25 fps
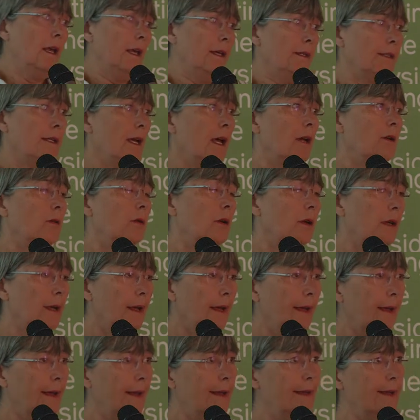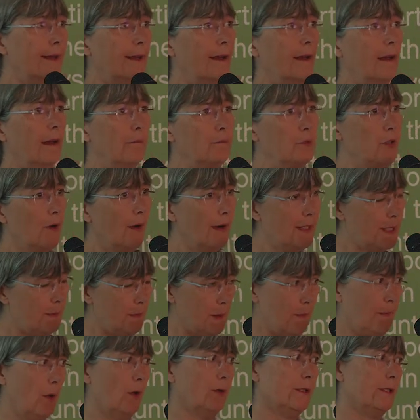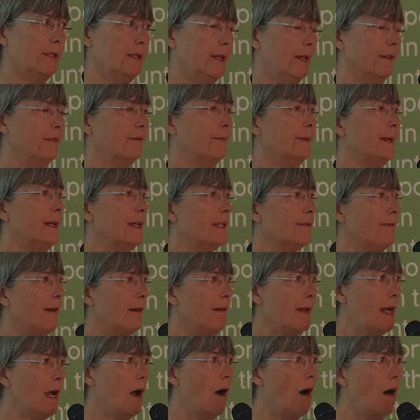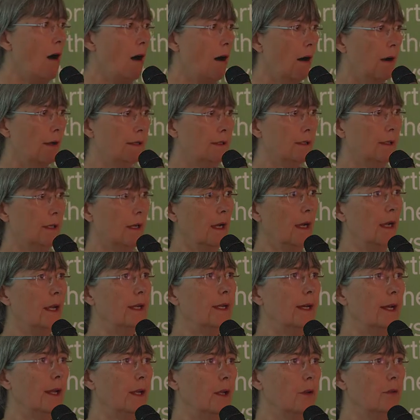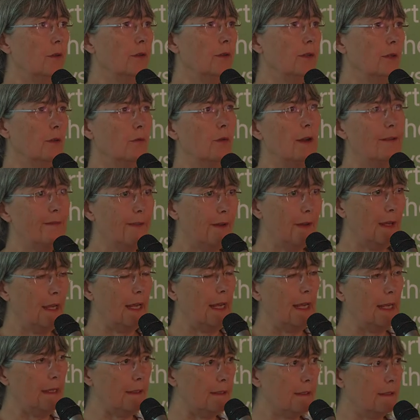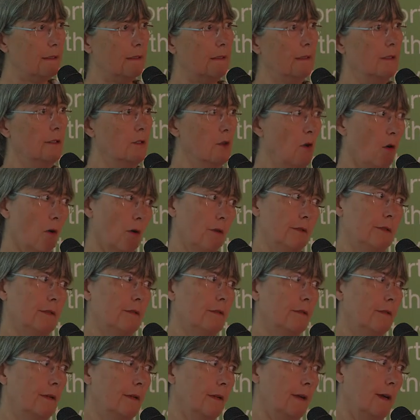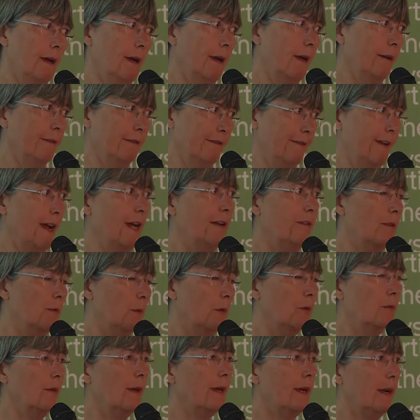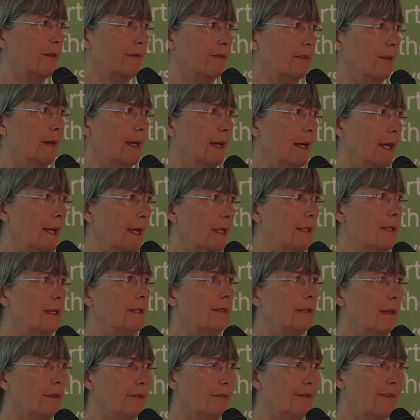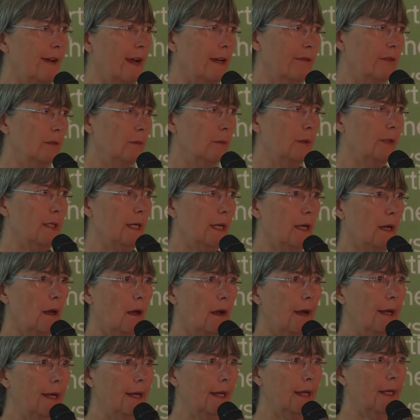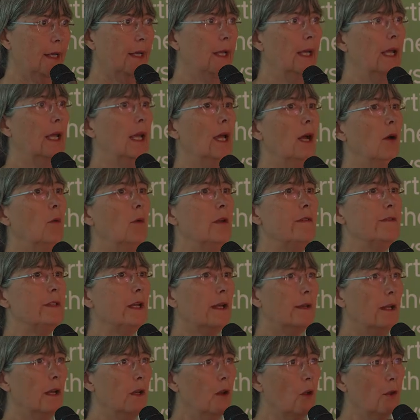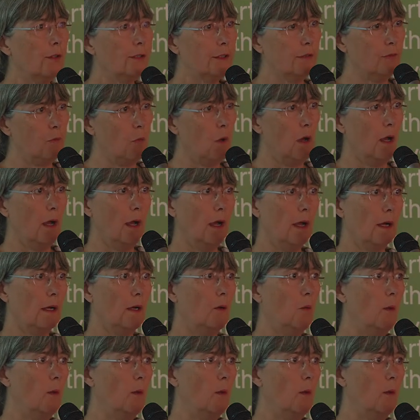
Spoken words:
So I'm trying to be positive, but it's very hard. The river is not unfavourable recovering. It is unfavourable declining. We've done a lot of work.